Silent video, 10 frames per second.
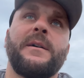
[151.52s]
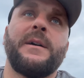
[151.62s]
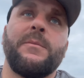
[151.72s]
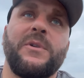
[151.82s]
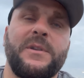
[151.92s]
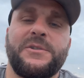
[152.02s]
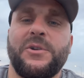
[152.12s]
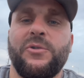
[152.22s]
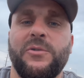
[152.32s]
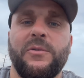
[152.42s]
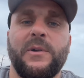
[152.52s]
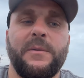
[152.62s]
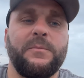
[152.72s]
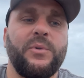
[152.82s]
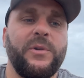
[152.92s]
I'm gonna show you what
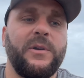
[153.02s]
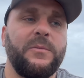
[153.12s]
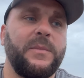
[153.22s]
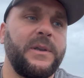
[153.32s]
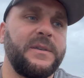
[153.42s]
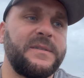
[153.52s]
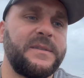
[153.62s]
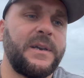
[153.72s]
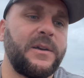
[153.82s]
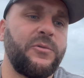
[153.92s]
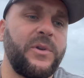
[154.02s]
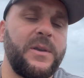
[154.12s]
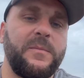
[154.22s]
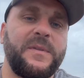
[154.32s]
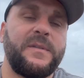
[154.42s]
I'm putting on my stock
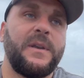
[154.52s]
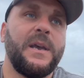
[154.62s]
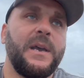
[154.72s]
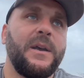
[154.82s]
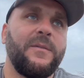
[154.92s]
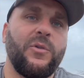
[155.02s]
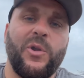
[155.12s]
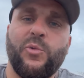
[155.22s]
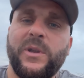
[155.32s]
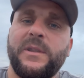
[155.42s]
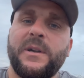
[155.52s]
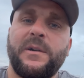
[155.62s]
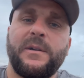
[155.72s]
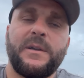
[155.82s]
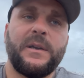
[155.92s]
rims for the
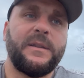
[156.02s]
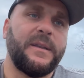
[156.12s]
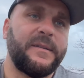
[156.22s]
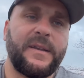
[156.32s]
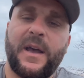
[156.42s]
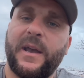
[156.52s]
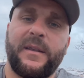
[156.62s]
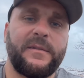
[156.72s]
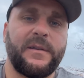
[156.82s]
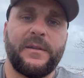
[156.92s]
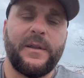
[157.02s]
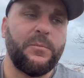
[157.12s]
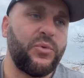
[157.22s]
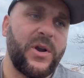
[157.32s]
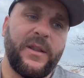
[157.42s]
winter, the size
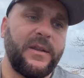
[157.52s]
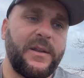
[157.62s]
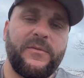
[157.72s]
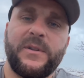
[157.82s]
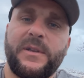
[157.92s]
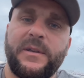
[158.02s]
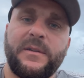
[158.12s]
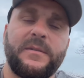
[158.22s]
and brand and everything.